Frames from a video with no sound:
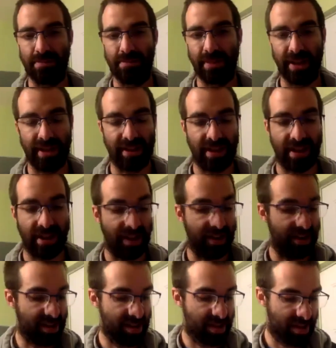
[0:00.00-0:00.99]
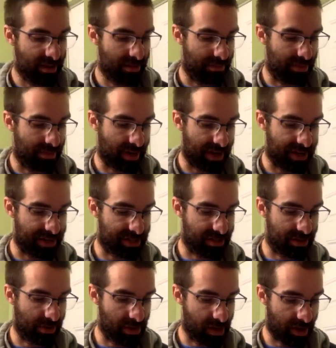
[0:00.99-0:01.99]
like that. Right. But I just know a
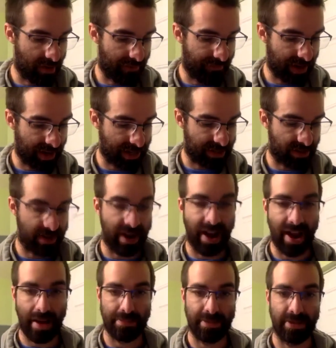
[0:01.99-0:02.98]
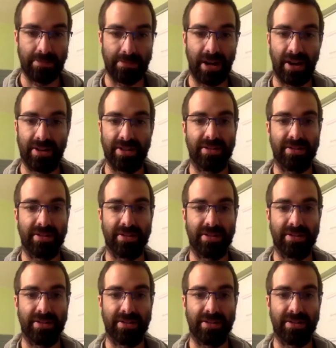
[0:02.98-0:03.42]
lot of fans aren't happy about it.